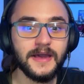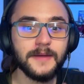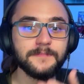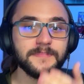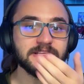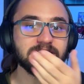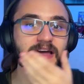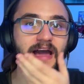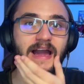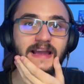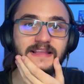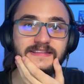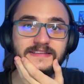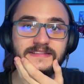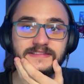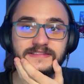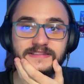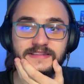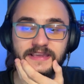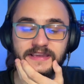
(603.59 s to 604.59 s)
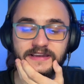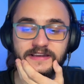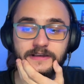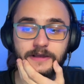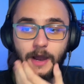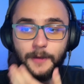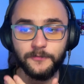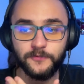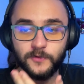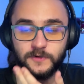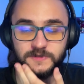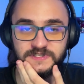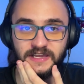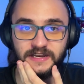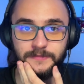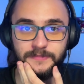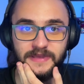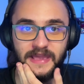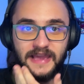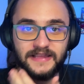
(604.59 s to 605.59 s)
But I didn't think Kapfu was
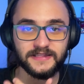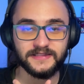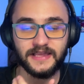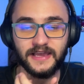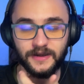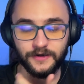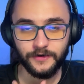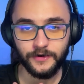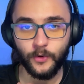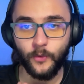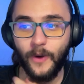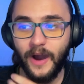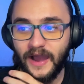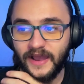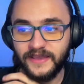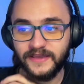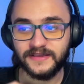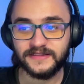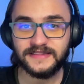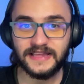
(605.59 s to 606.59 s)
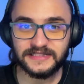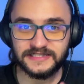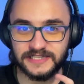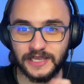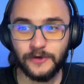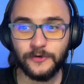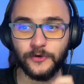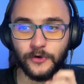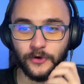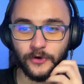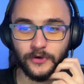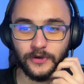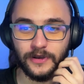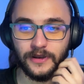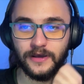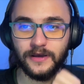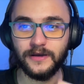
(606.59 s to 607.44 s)
gonna be added. I don't know why. That's so cool.